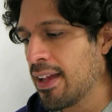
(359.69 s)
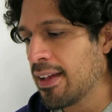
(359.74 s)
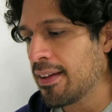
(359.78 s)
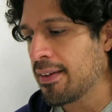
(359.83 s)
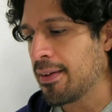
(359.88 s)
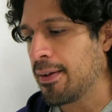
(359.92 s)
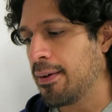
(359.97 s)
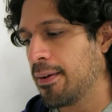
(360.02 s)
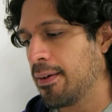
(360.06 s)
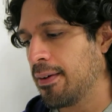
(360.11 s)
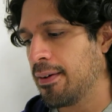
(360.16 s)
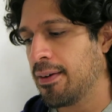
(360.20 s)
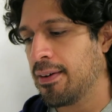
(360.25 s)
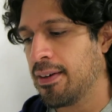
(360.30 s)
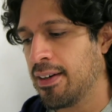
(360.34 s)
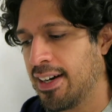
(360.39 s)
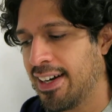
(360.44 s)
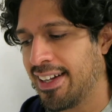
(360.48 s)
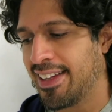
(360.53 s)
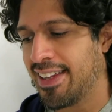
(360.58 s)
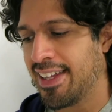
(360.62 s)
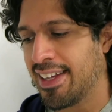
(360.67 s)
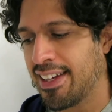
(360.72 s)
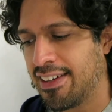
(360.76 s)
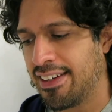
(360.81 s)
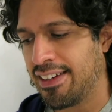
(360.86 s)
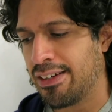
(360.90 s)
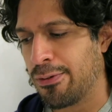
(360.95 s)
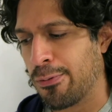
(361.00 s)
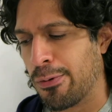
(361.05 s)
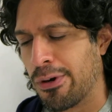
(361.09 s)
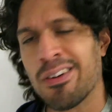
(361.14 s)
So I think I
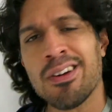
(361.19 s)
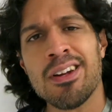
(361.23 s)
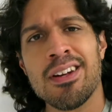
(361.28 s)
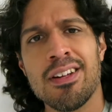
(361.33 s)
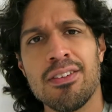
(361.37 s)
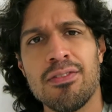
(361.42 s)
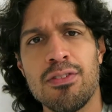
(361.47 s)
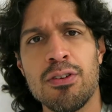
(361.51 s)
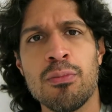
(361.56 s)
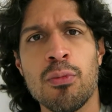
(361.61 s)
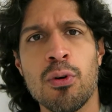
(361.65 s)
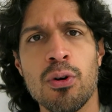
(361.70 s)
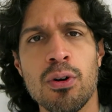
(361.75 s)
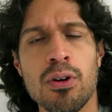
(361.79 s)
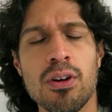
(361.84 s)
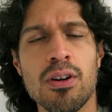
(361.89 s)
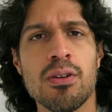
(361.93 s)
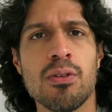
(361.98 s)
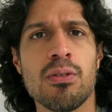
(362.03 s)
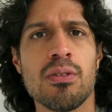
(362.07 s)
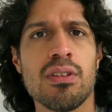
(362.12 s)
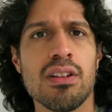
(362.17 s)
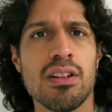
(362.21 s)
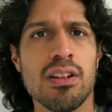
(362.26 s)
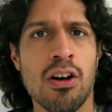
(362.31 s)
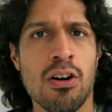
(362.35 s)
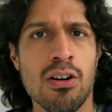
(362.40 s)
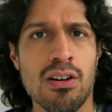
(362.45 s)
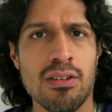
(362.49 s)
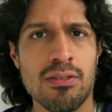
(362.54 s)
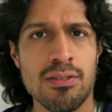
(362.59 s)
need to work on a few more long